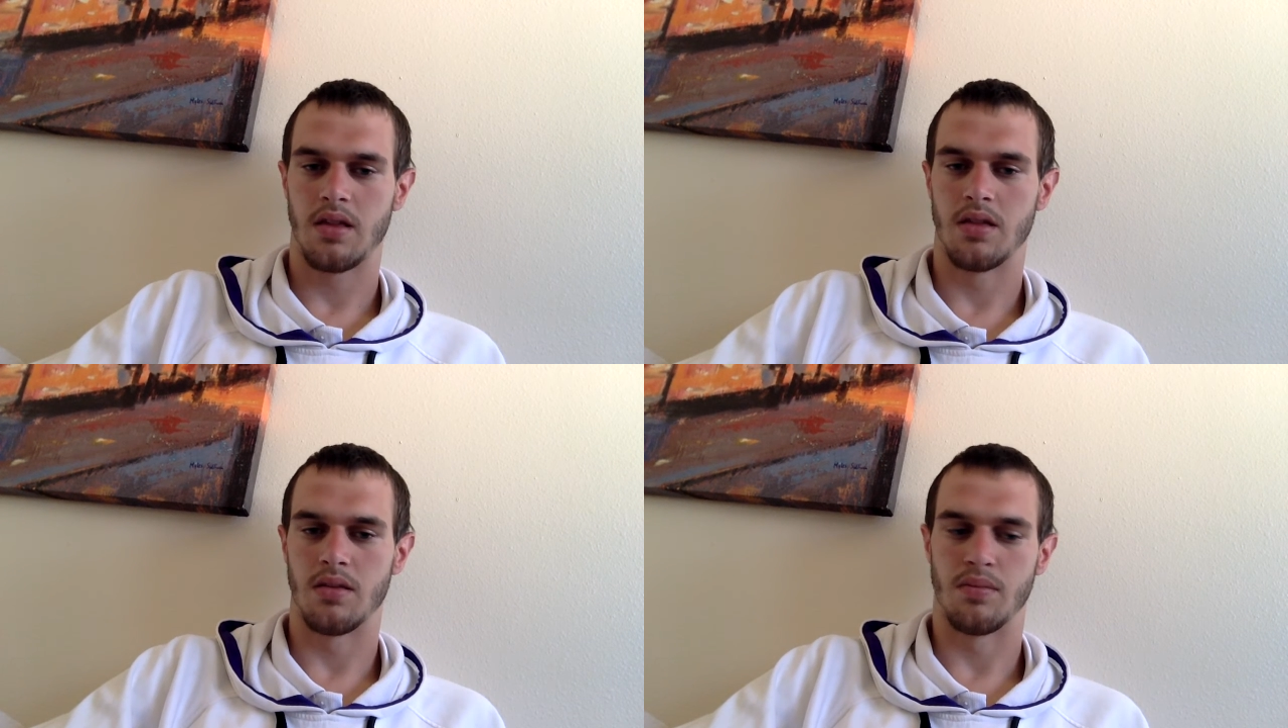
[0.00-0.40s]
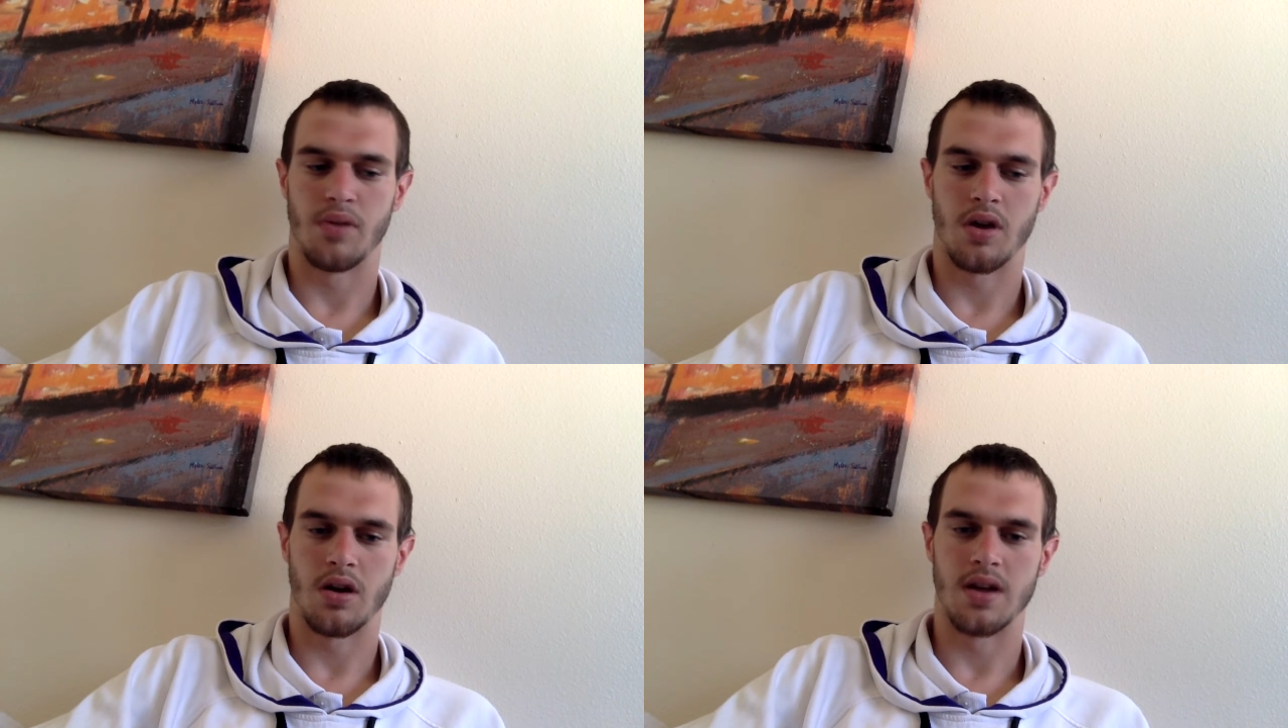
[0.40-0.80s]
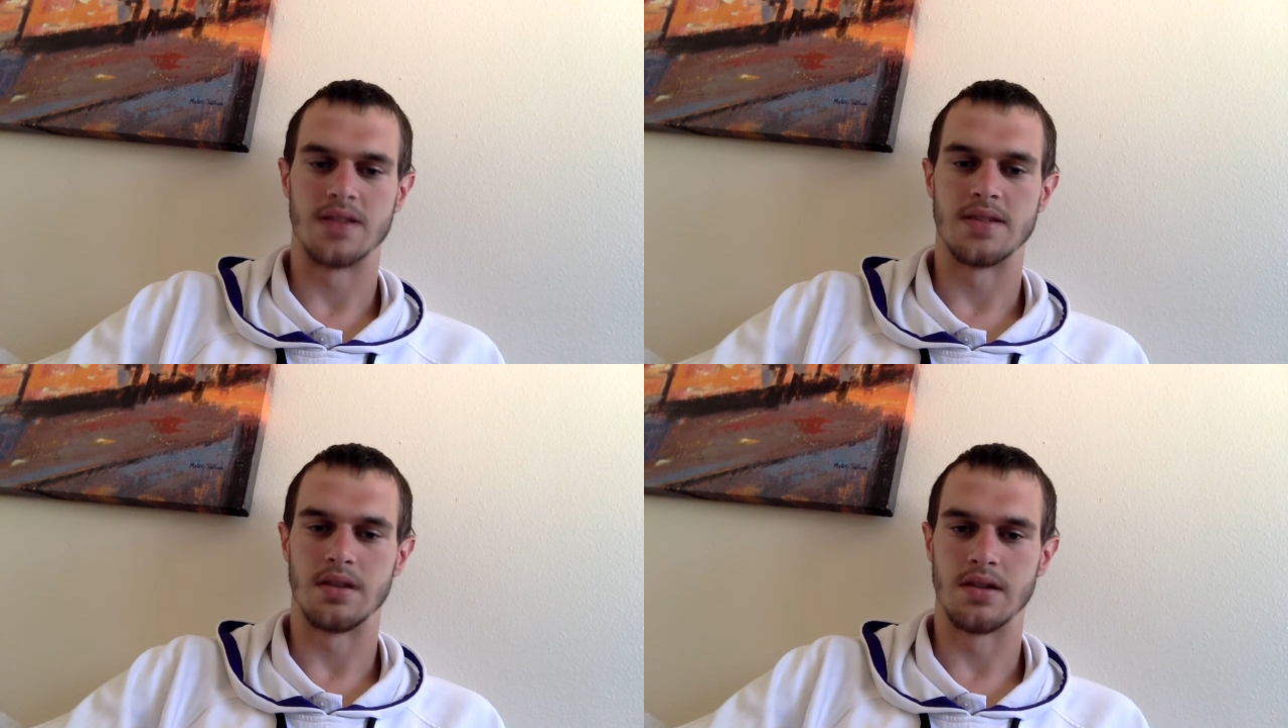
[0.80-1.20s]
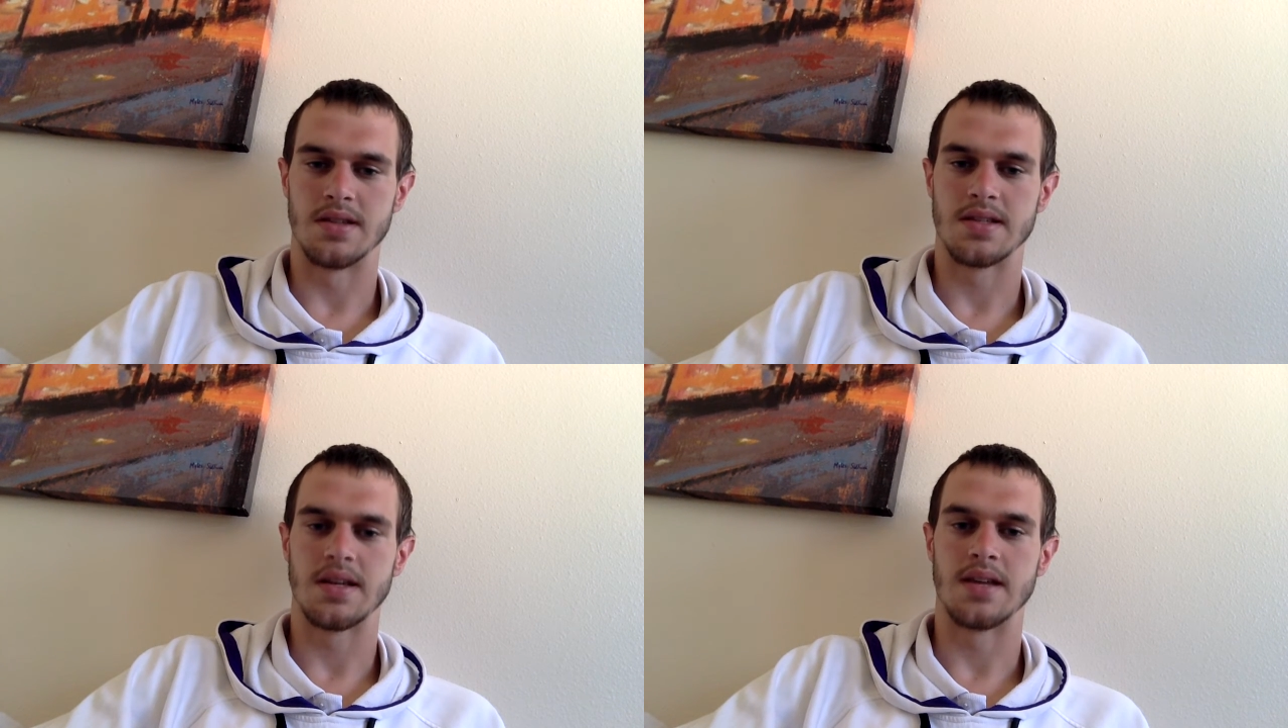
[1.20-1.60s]
the bar as
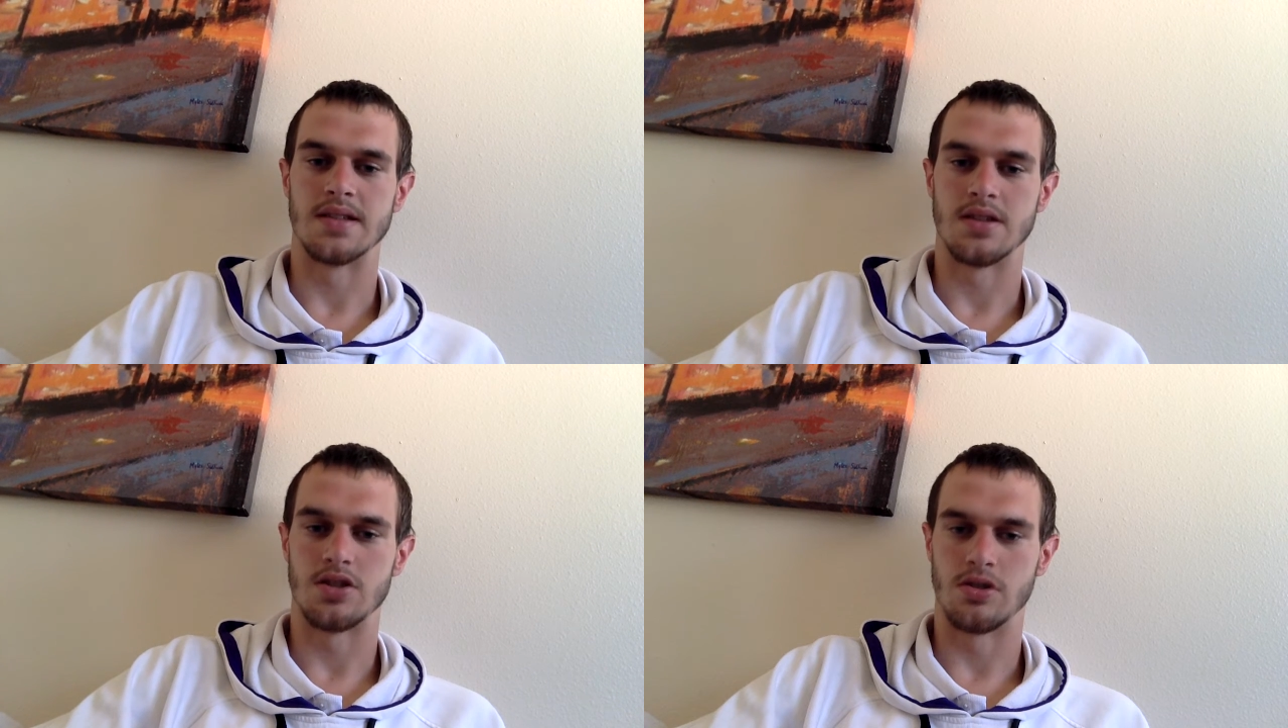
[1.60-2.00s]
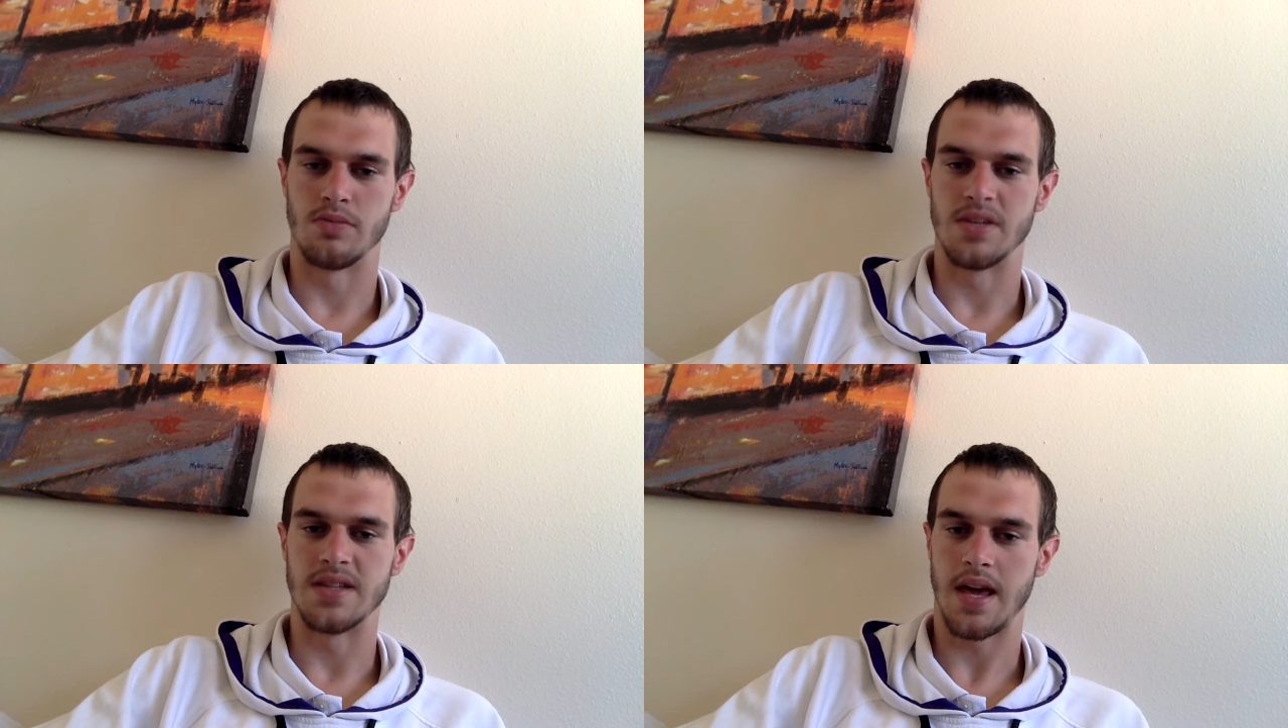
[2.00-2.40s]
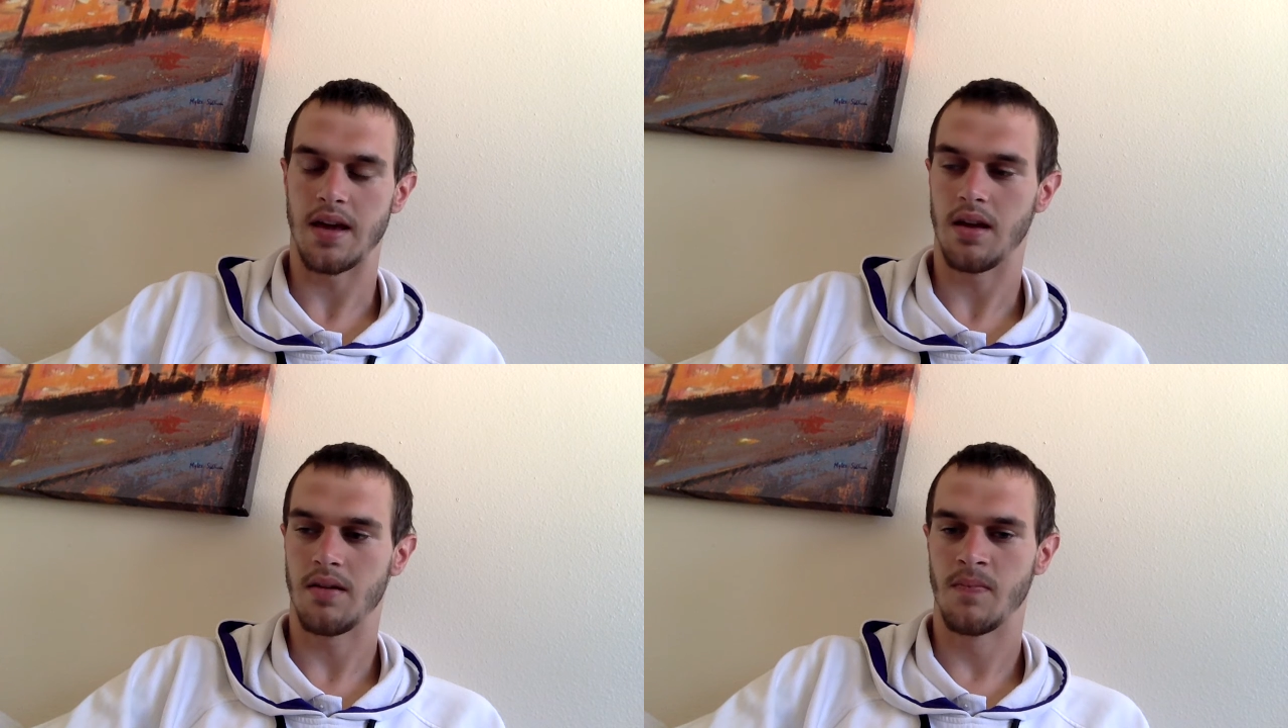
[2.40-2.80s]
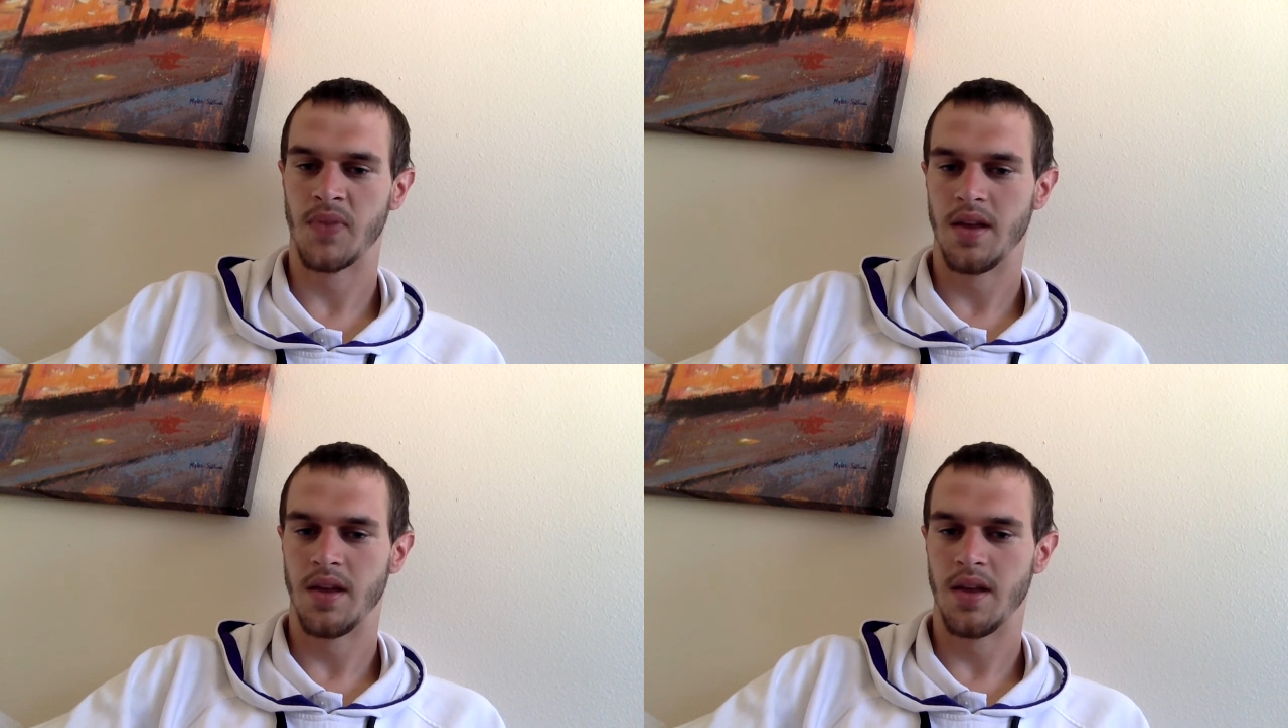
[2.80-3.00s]
seriously as it should be taken.